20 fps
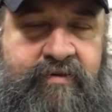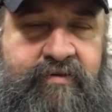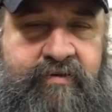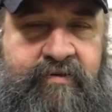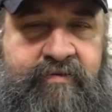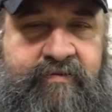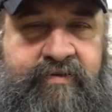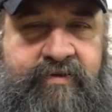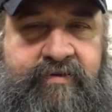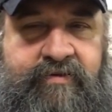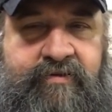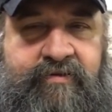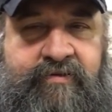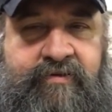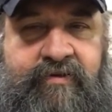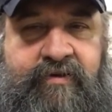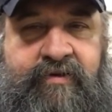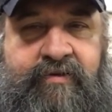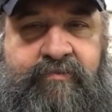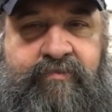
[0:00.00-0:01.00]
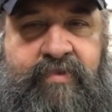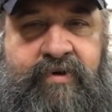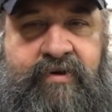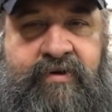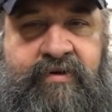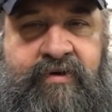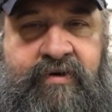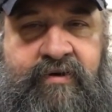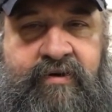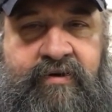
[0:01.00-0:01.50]
so it looks like
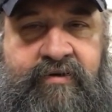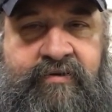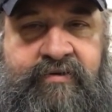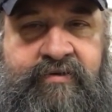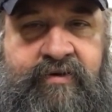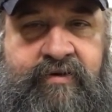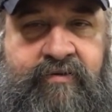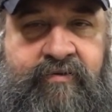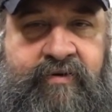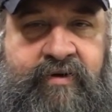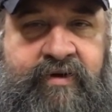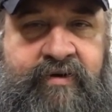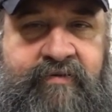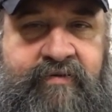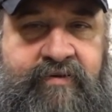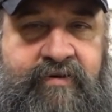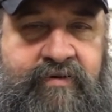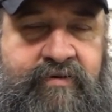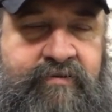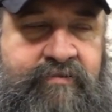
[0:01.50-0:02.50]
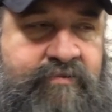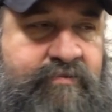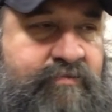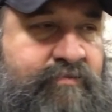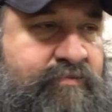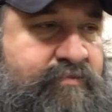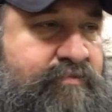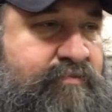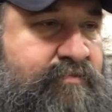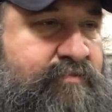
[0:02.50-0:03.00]
bird turds or whatever, or
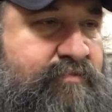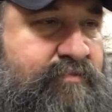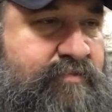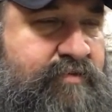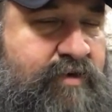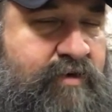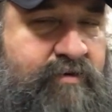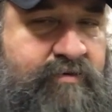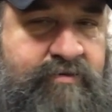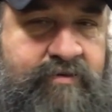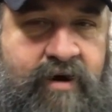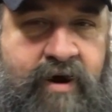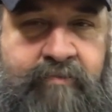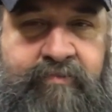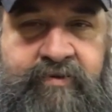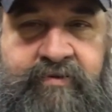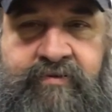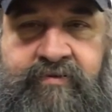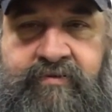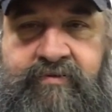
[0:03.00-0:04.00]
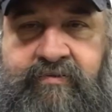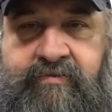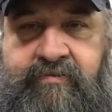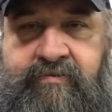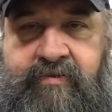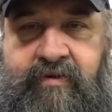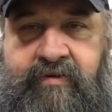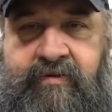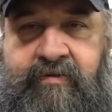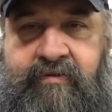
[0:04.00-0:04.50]
dog droppings,
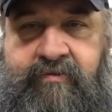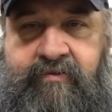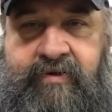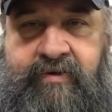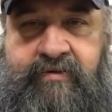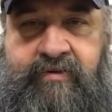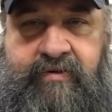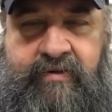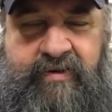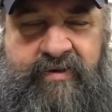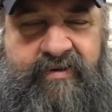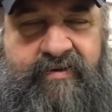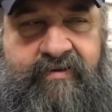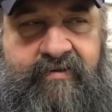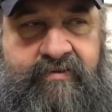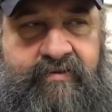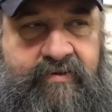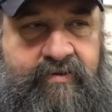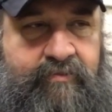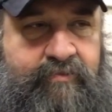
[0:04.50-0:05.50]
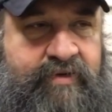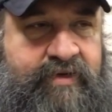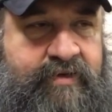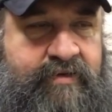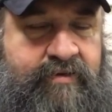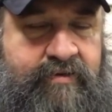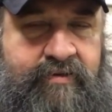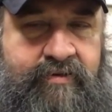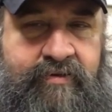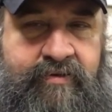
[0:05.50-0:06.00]
well, yeah, so be
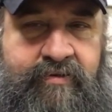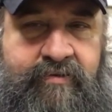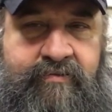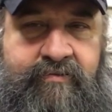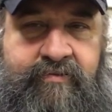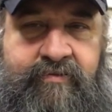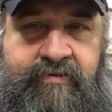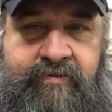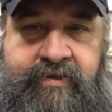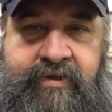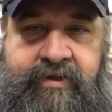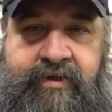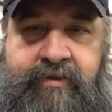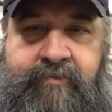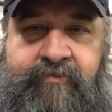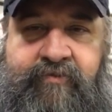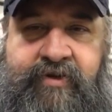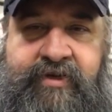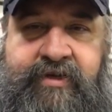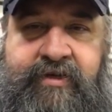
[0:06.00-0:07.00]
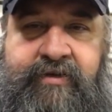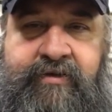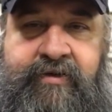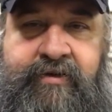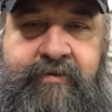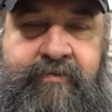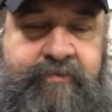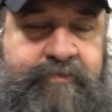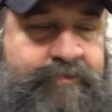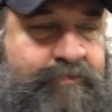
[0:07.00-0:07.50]
it, you know, clean up and redo
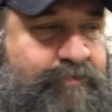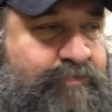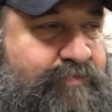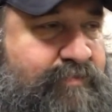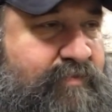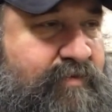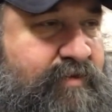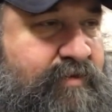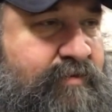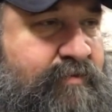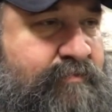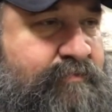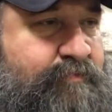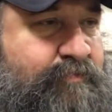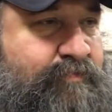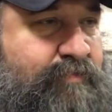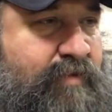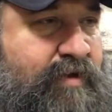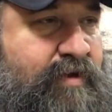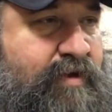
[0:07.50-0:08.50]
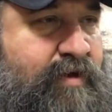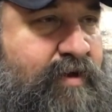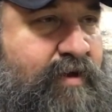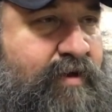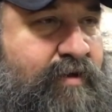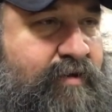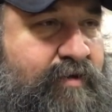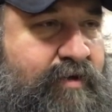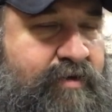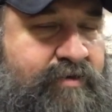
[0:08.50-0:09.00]
it. So
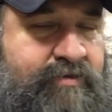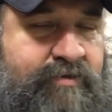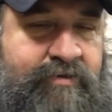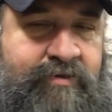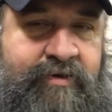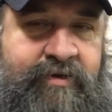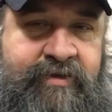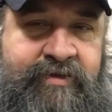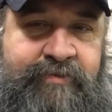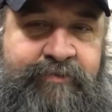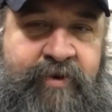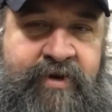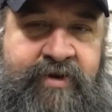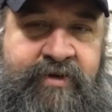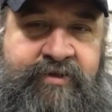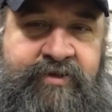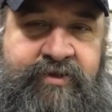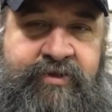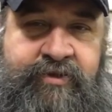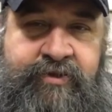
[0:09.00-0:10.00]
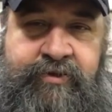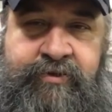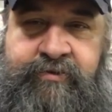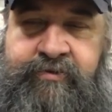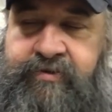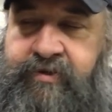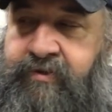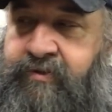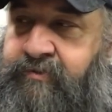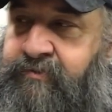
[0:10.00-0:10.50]
that's yeah, learning experience too, so